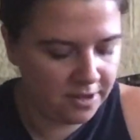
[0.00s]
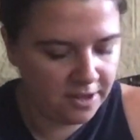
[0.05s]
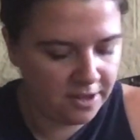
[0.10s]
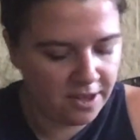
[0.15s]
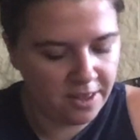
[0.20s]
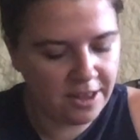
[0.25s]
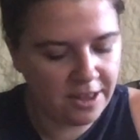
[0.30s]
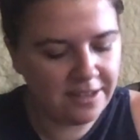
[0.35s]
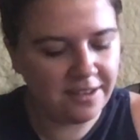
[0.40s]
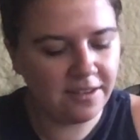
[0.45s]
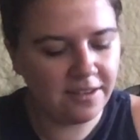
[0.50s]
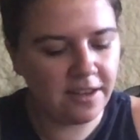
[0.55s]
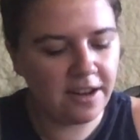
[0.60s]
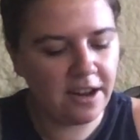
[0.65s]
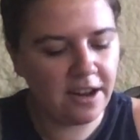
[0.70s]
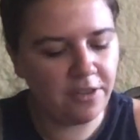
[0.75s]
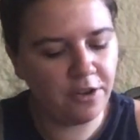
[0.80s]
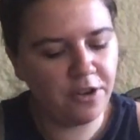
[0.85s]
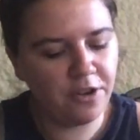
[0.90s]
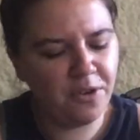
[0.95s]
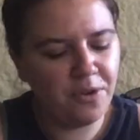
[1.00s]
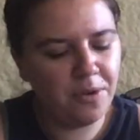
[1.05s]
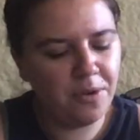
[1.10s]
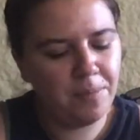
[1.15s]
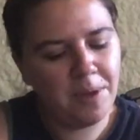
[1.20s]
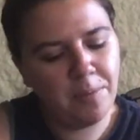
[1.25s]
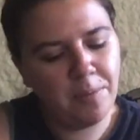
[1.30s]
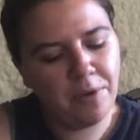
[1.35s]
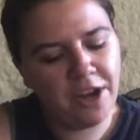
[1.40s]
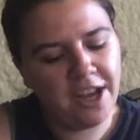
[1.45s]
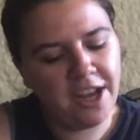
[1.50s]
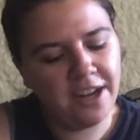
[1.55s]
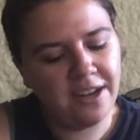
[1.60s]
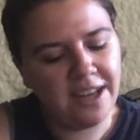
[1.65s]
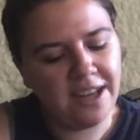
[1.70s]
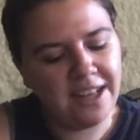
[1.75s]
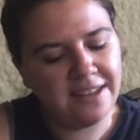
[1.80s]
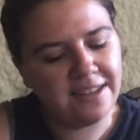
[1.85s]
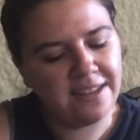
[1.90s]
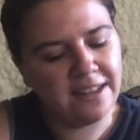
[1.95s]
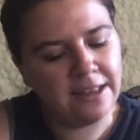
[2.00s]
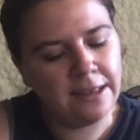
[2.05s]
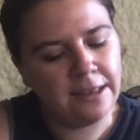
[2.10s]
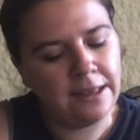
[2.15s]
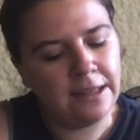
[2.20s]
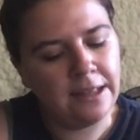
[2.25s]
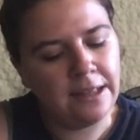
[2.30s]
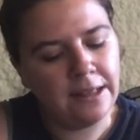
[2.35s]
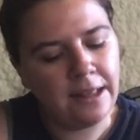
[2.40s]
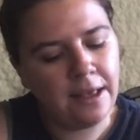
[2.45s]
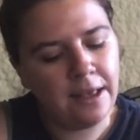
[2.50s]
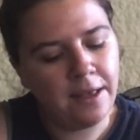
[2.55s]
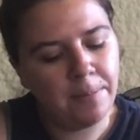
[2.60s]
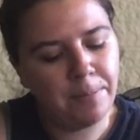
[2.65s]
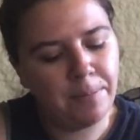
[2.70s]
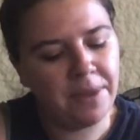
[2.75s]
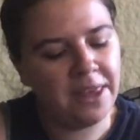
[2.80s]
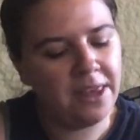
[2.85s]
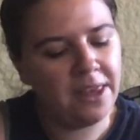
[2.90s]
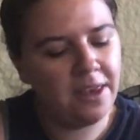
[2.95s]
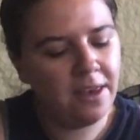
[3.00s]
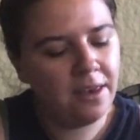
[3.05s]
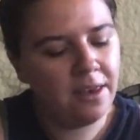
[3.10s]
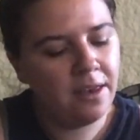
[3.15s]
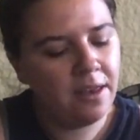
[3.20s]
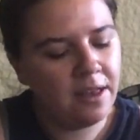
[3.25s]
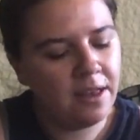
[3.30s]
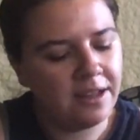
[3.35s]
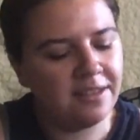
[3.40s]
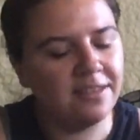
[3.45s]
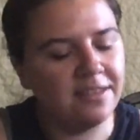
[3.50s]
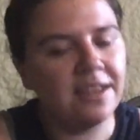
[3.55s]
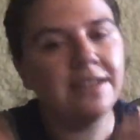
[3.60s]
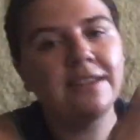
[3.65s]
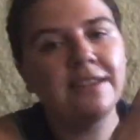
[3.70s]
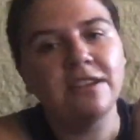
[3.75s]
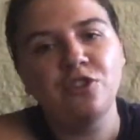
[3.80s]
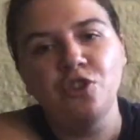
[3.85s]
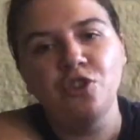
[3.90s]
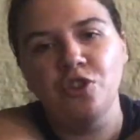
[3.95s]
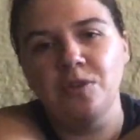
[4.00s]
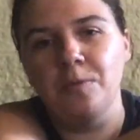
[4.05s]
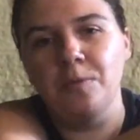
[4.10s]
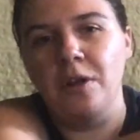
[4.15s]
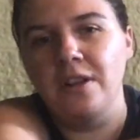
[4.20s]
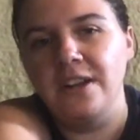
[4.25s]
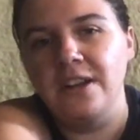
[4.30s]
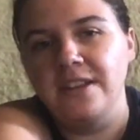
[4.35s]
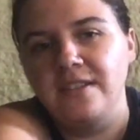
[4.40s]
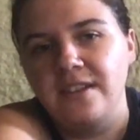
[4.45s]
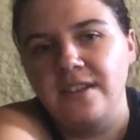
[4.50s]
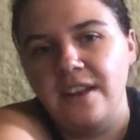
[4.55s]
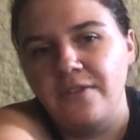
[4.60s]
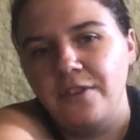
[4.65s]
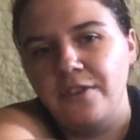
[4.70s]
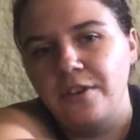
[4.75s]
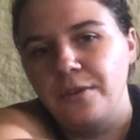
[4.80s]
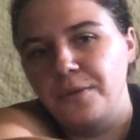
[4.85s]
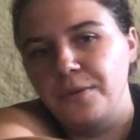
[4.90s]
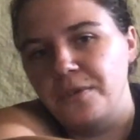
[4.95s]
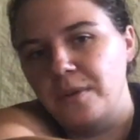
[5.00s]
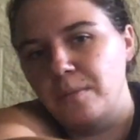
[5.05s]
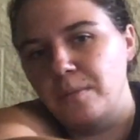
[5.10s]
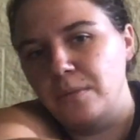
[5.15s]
This is another new-to-me brand. It's Lilla P. It's a size extra small, and I still have to do some